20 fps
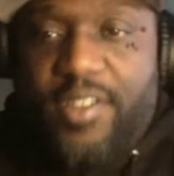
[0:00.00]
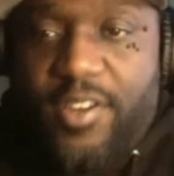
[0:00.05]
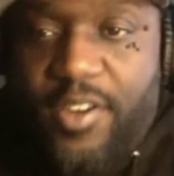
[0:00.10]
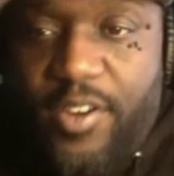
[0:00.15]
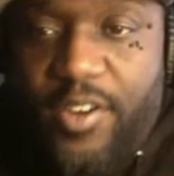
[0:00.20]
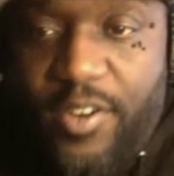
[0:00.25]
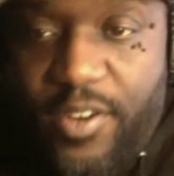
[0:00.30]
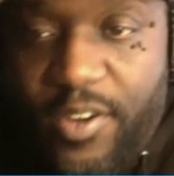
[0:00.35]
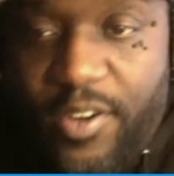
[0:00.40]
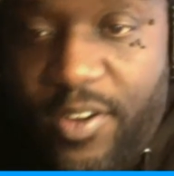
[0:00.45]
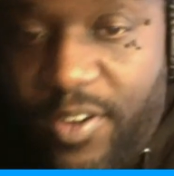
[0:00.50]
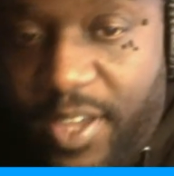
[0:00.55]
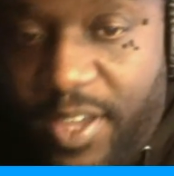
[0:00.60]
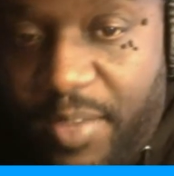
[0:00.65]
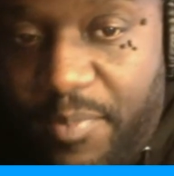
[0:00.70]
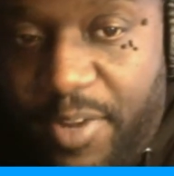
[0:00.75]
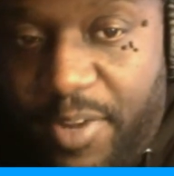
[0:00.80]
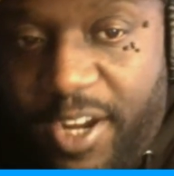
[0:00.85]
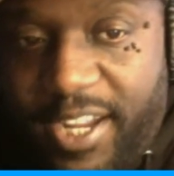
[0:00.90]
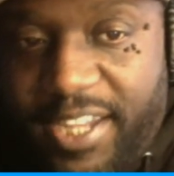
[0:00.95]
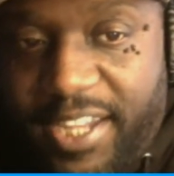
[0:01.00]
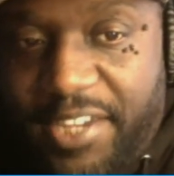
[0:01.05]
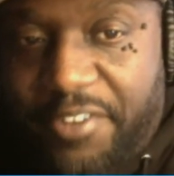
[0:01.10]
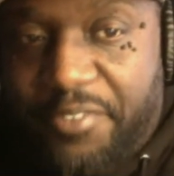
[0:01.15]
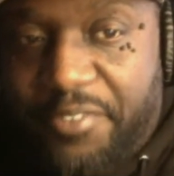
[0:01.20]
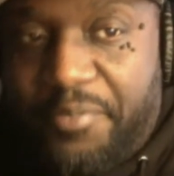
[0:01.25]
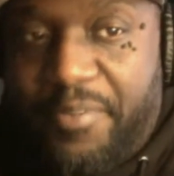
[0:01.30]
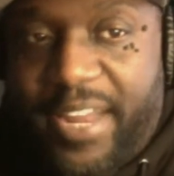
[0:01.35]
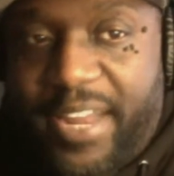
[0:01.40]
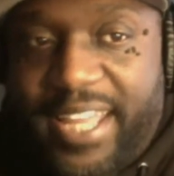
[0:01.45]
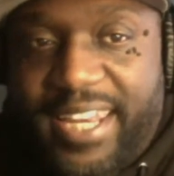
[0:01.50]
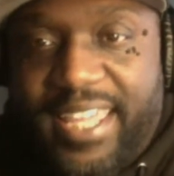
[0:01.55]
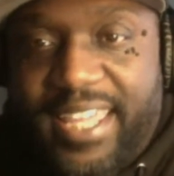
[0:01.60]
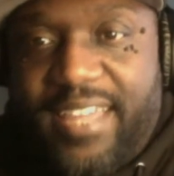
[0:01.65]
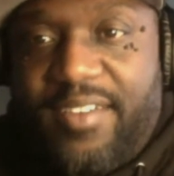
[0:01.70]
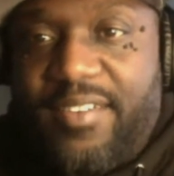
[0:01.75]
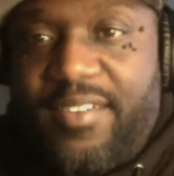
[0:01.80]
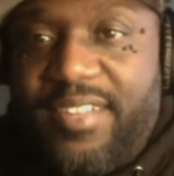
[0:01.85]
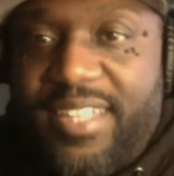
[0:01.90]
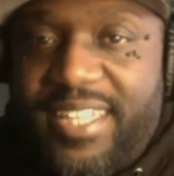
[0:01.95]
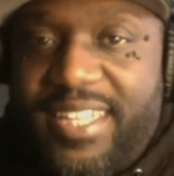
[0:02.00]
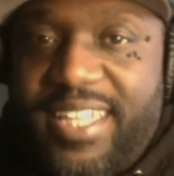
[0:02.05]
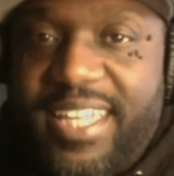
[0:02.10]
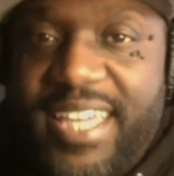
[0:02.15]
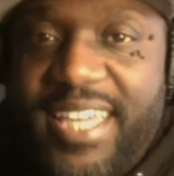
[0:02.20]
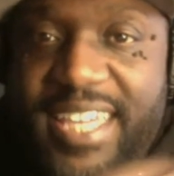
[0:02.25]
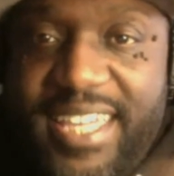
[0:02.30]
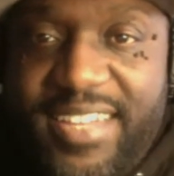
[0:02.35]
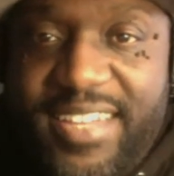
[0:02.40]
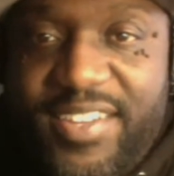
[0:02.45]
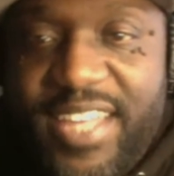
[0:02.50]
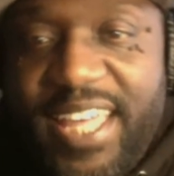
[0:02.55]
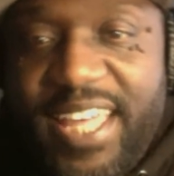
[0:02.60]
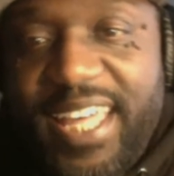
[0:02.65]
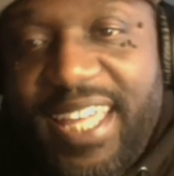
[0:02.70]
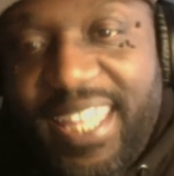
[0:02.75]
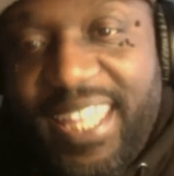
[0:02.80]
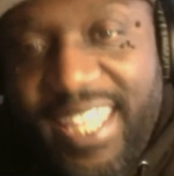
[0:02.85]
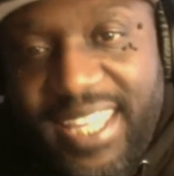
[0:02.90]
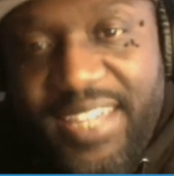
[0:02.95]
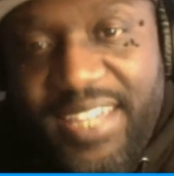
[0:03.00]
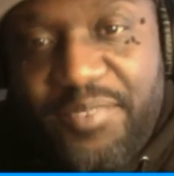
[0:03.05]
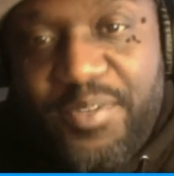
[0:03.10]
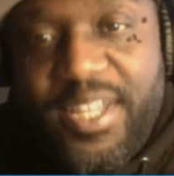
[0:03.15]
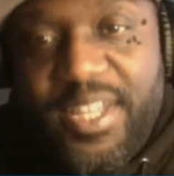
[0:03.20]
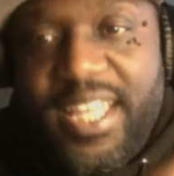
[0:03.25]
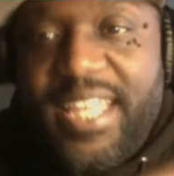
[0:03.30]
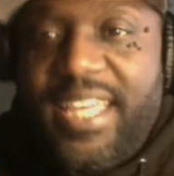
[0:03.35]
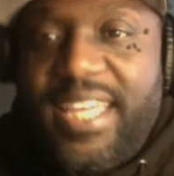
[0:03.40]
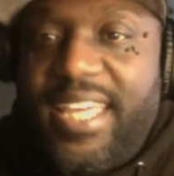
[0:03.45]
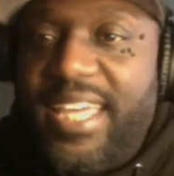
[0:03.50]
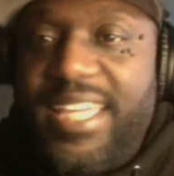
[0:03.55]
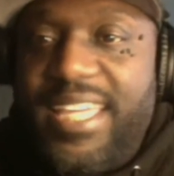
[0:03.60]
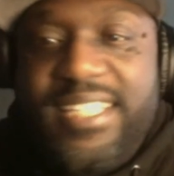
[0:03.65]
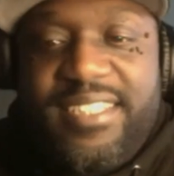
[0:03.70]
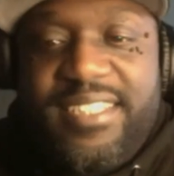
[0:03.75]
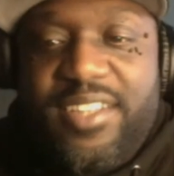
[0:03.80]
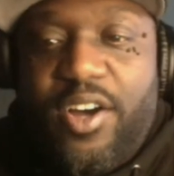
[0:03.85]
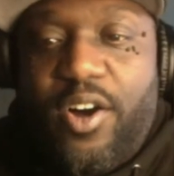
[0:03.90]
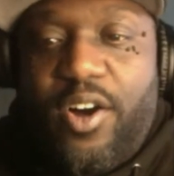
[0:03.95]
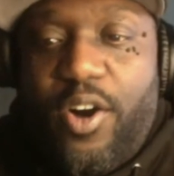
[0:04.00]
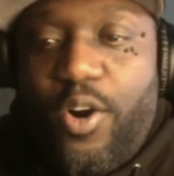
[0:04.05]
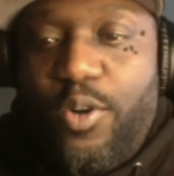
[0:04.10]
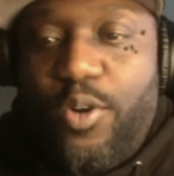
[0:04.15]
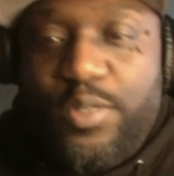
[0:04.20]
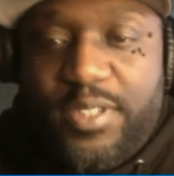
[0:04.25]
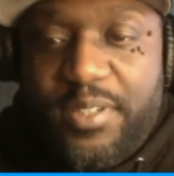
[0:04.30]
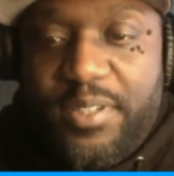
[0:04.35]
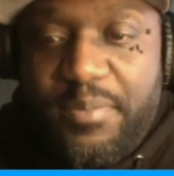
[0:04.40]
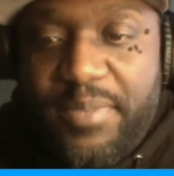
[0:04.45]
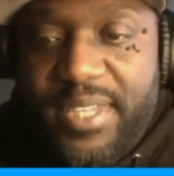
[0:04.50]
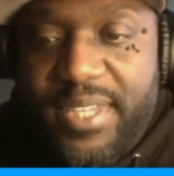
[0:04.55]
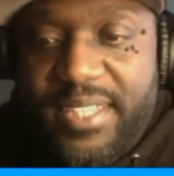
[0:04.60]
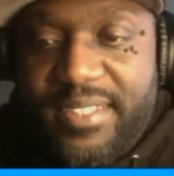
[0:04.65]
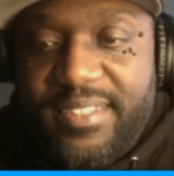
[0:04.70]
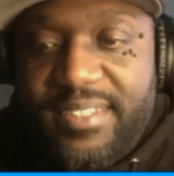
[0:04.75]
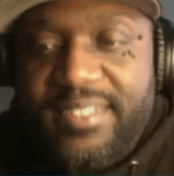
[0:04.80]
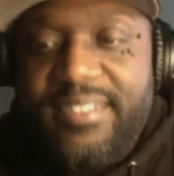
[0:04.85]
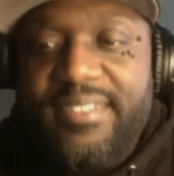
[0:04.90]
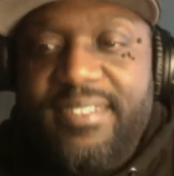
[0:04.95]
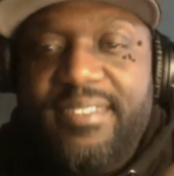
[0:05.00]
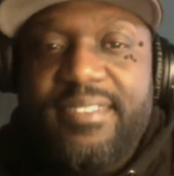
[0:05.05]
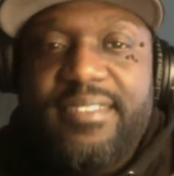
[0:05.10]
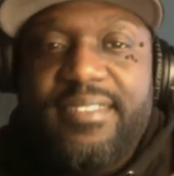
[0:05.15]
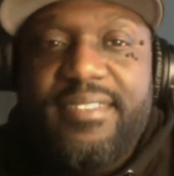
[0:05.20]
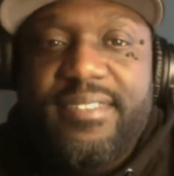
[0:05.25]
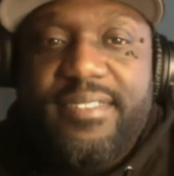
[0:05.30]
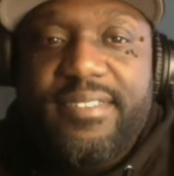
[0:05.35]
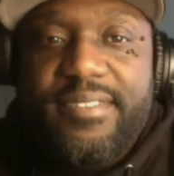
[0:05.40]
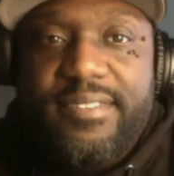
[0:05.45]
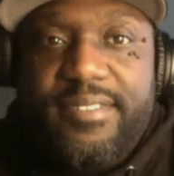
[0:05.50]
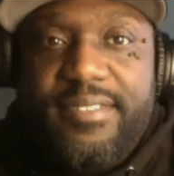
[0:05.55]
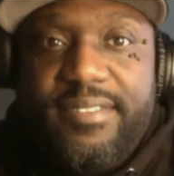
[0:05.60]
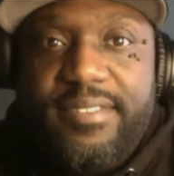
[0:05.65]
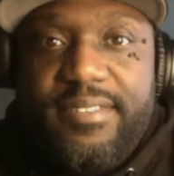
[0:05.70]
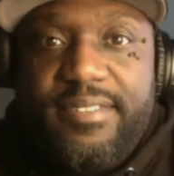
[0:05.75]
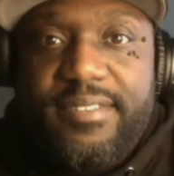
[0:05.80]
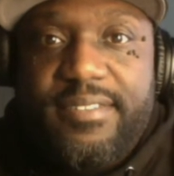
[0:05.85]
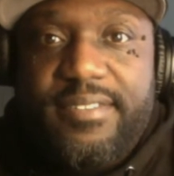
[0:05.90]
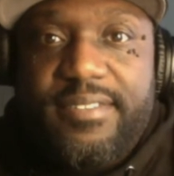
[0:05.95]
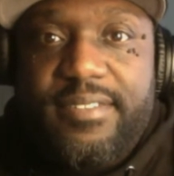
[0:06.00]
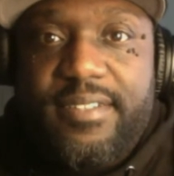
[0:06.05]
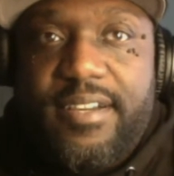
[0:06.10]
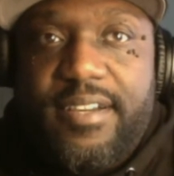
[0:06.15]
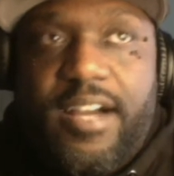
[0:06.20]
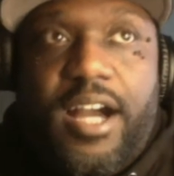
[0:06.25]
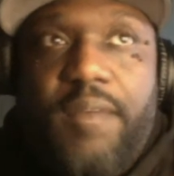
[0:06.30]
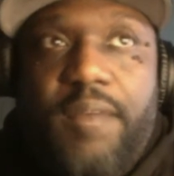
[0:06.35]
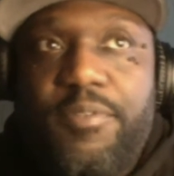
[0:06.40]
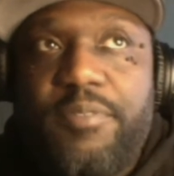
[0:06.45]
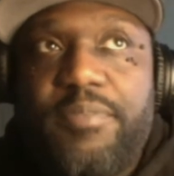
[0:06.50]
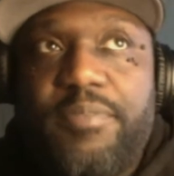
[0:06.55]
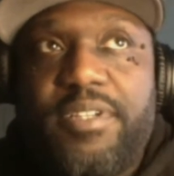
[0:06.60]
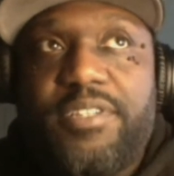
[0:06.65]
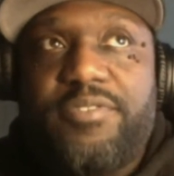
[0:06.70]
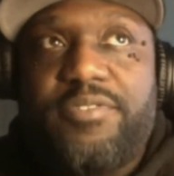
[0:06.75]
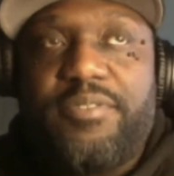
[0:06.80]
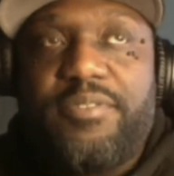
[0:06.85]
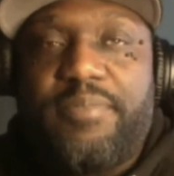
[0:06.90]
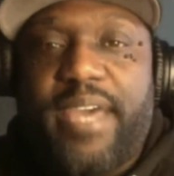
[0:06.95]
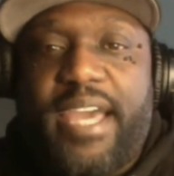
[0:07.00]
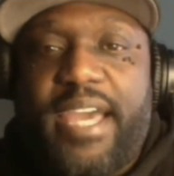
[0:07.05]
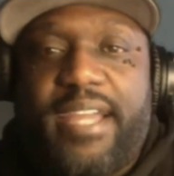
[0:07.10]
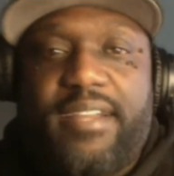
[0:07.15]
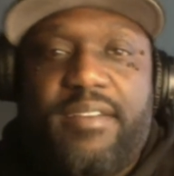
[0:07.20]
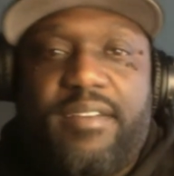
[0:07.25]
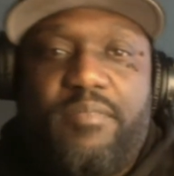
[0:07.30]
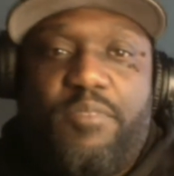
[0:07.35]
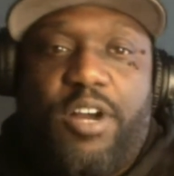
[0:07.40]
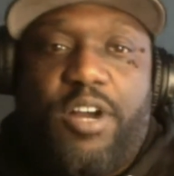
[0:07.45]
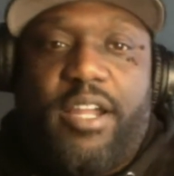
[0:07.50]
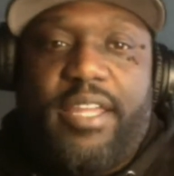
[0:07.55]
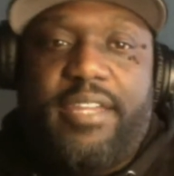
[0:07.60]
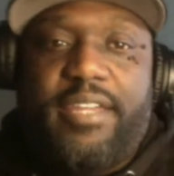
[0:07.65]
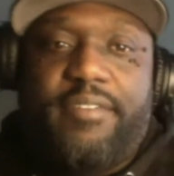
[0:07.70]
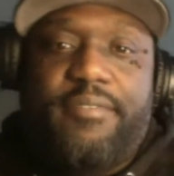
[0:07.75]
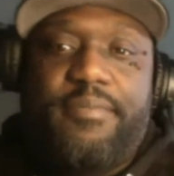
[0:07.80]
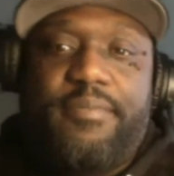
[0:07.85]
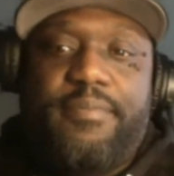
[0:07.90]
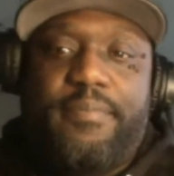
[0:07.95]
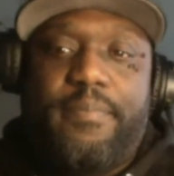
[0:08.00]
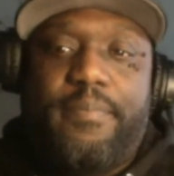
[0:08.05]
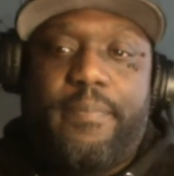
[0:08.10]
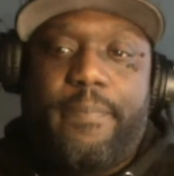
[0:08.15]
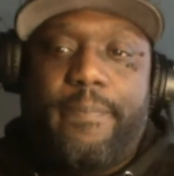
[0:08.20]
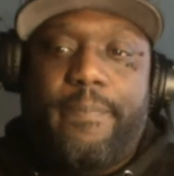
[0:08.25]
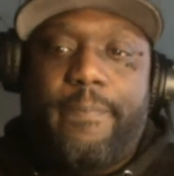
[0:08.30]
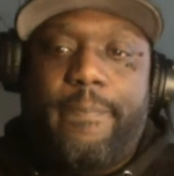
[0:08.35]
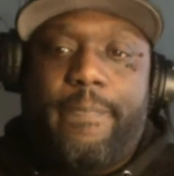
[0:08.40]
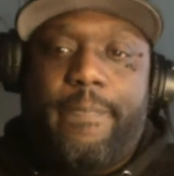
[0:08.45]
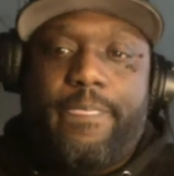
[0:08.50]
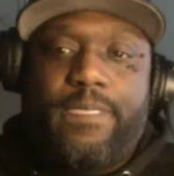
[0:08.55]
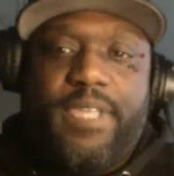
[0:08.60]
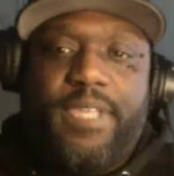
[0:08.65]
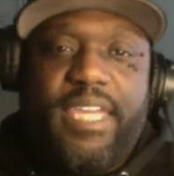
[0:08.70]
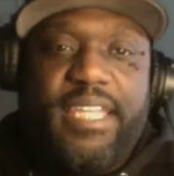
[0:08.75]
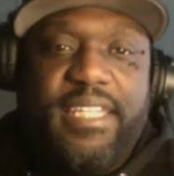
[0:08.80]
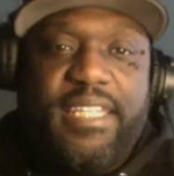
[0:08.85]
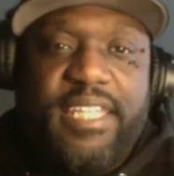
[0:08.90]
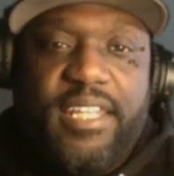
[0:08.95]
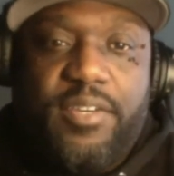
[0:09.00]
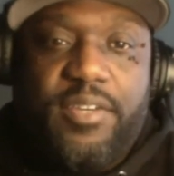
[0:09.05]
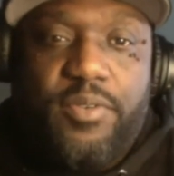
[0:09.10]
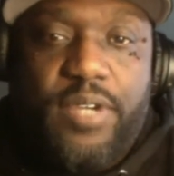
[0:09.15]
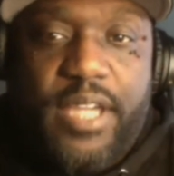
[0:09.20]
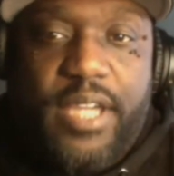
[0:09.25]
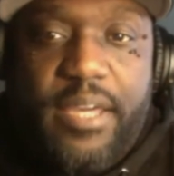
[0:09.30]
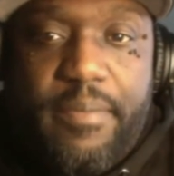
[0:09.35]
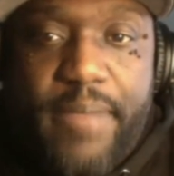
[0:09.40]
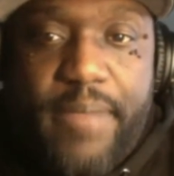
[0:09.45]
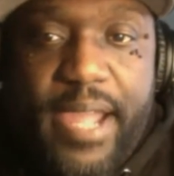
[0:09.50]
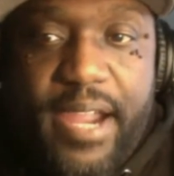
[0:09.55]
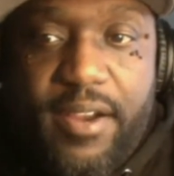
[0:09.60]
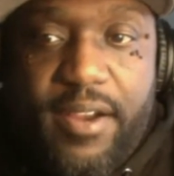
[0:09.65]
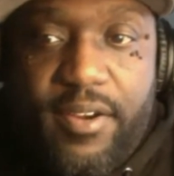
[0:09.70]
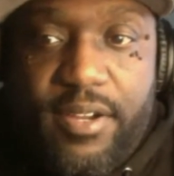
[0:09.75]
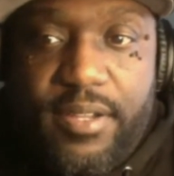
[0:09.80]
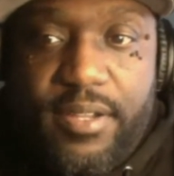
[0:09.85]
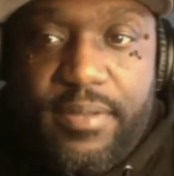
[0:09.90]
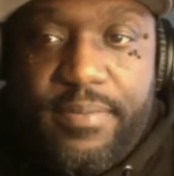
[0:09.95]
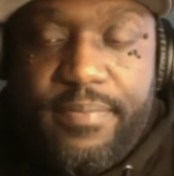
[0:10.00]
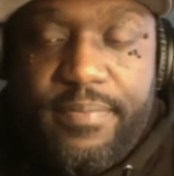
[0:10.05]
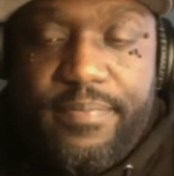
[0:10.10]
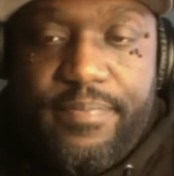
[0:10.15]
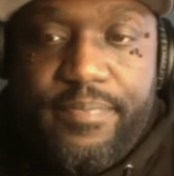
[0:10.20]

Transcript: Go get Mark Ingram right now. He's the ultimate complimentary back, Mark Ingram. He did it with Kamara.